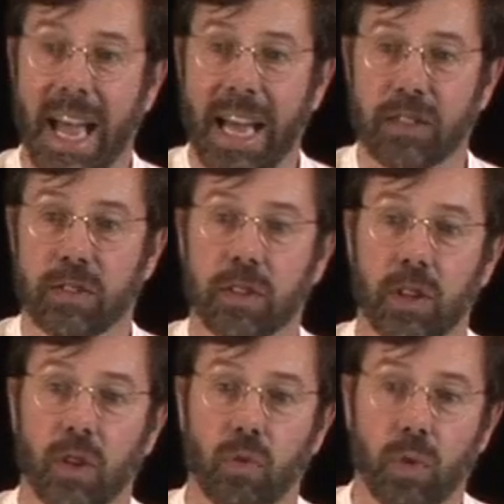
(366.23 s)
as
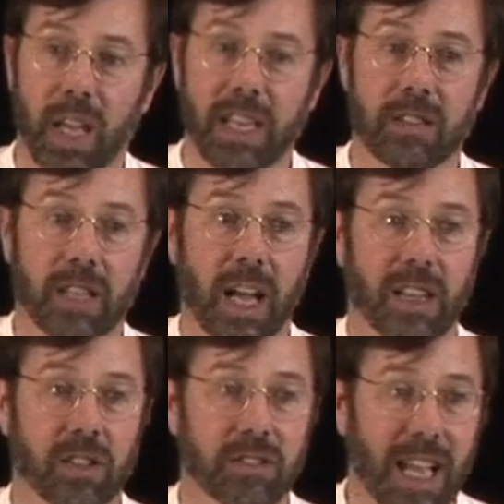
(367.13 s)
relating,
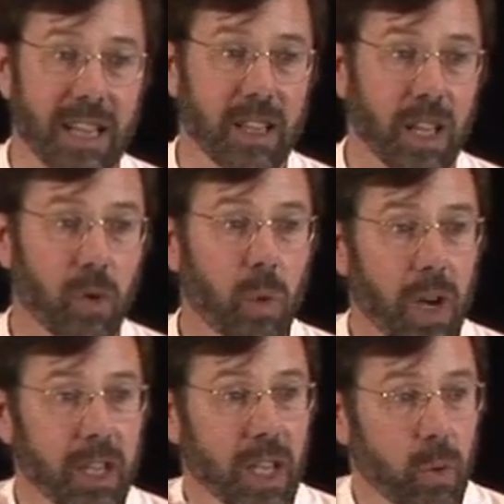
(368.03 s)
understanding, and
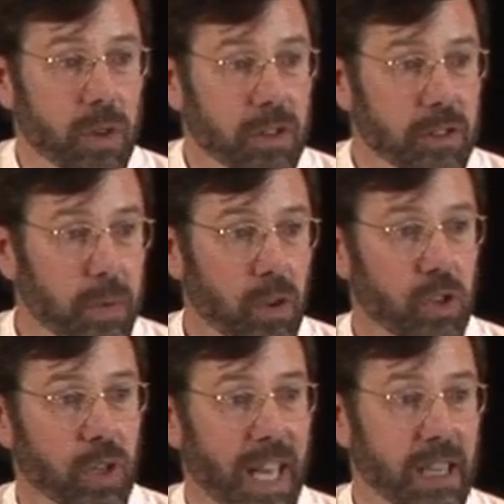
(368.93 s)
working with the
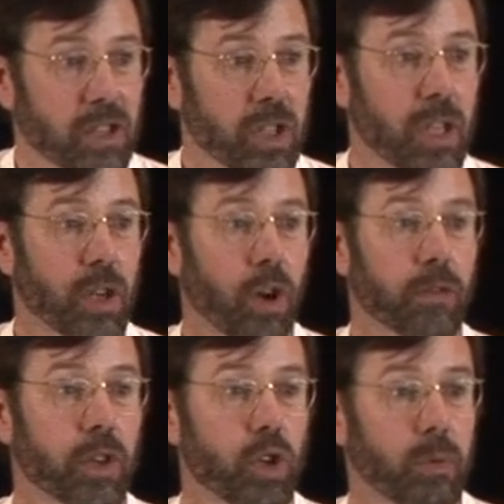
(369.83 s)
spiritual energy of
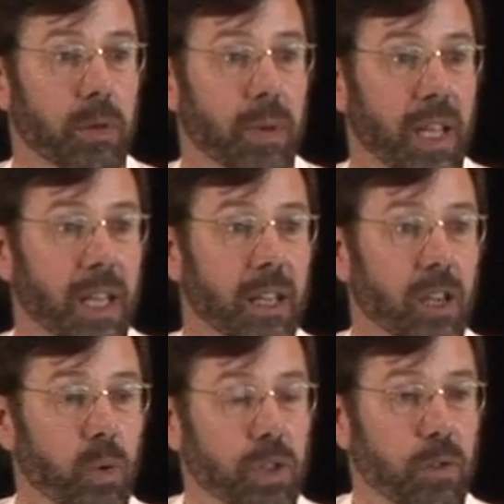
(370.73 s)
the human being,
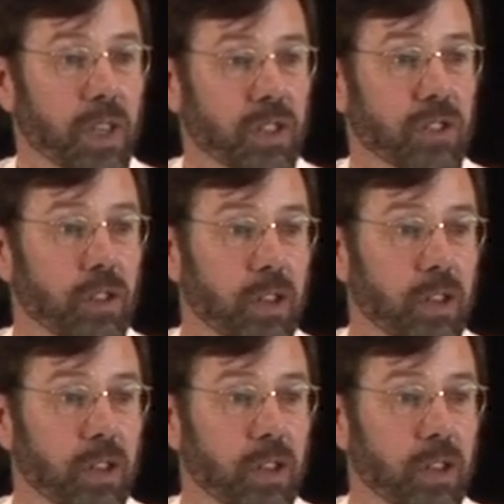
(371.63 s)
which functions